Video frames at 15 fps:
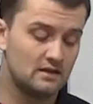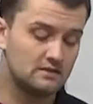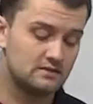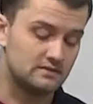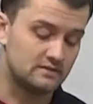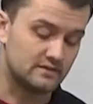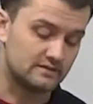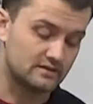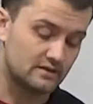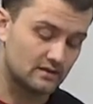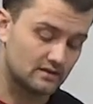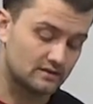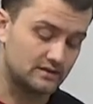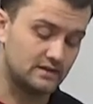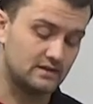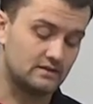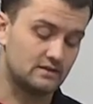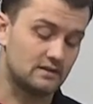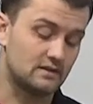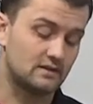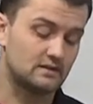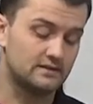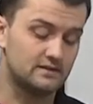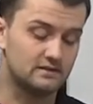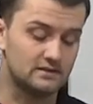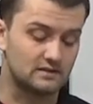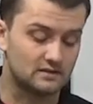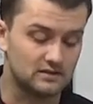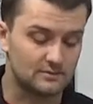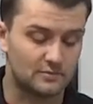to just clean, cleanly
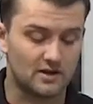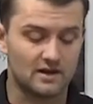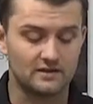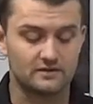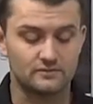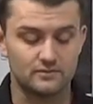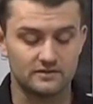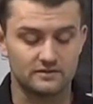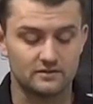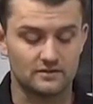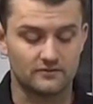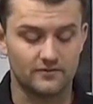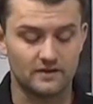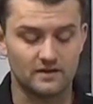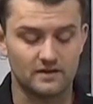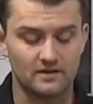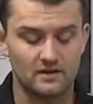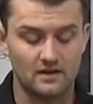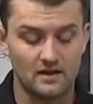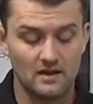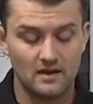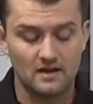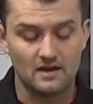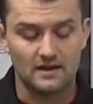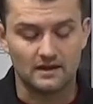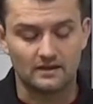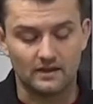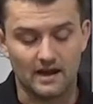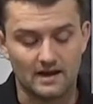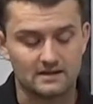clip onto a zerk fitting.
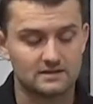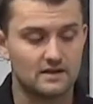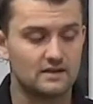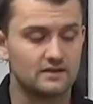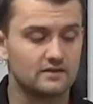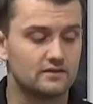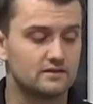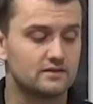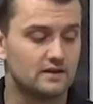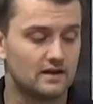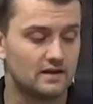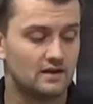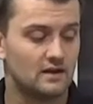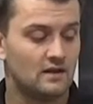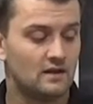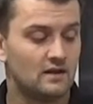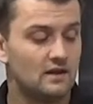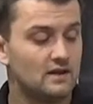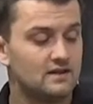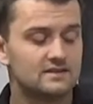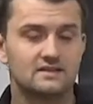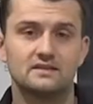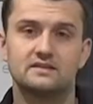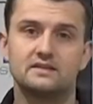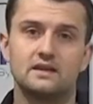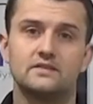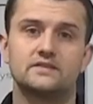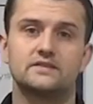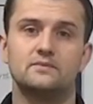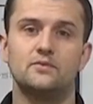It locks on there tight. It's going to
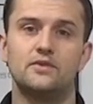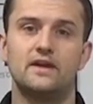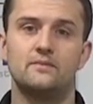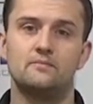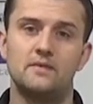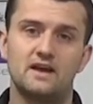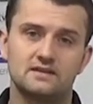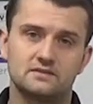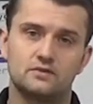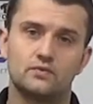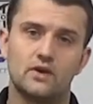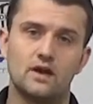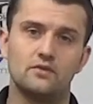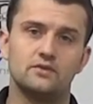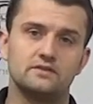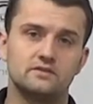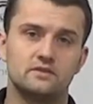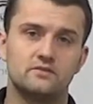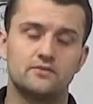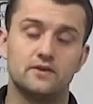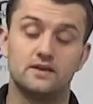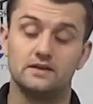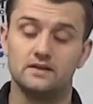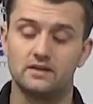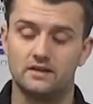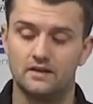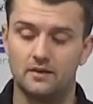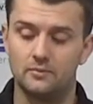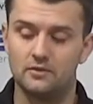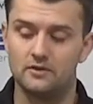save some of that mess around the zerk fitting in the
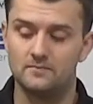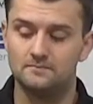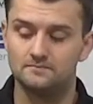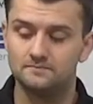coupler,